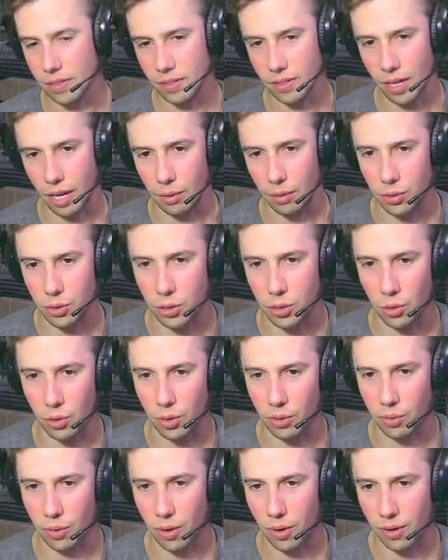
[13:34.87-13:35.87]
I was
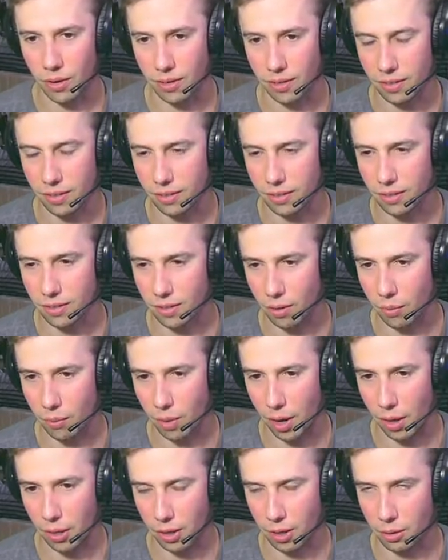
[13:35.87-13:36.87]
totally wrong on what
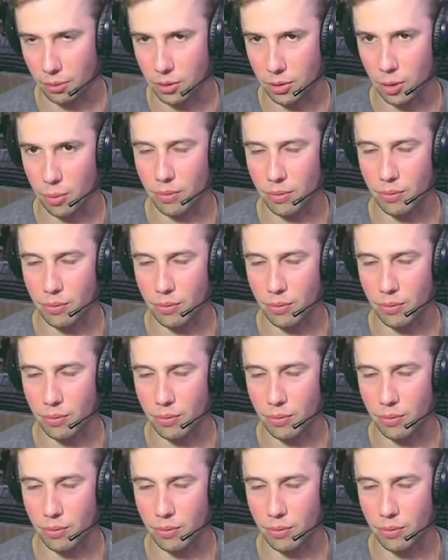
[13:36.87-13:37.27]
I thought it was going to be